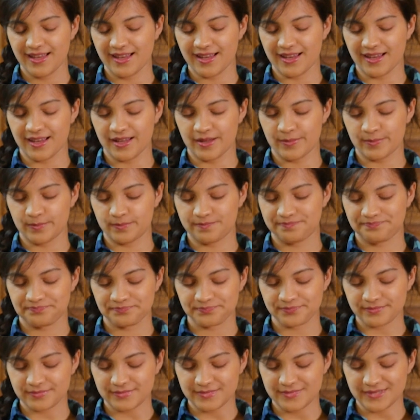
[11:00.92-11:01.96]
Um,
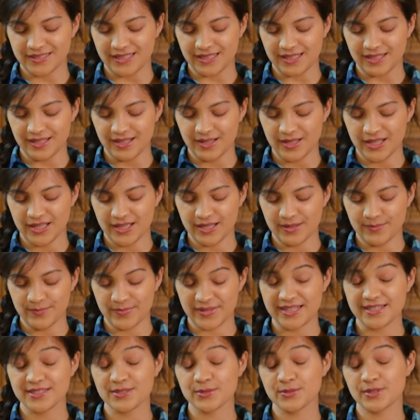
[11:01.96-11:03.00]

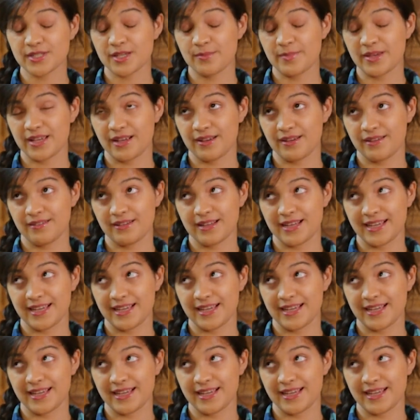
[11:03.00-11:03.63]
but it's also been,